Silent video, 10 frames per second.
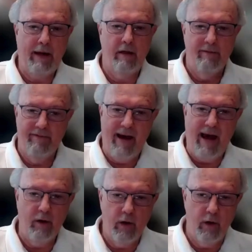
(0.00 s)
back to
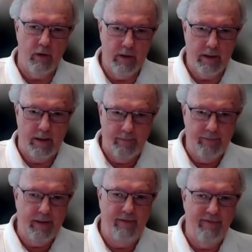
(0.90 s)
values,
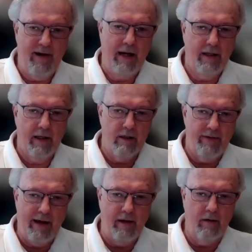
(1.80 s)
defining those
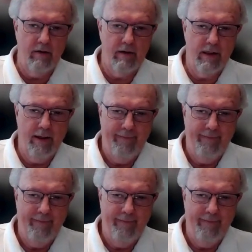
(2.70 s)
values.